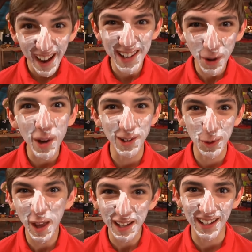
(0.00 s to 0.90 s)
I know what you're
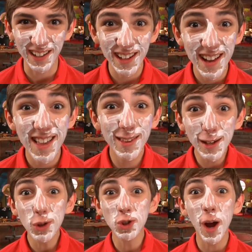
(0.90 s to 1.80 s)
thinking.
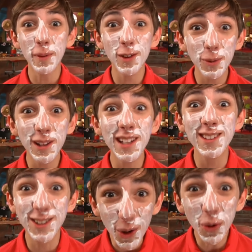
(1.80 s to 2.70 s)
Seagull droppings really
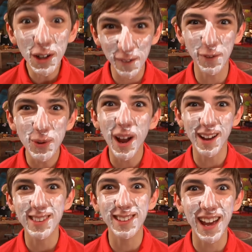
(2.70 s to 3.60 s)
do give you
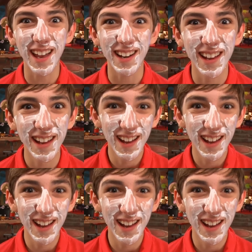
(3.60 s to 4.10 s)
nice skin.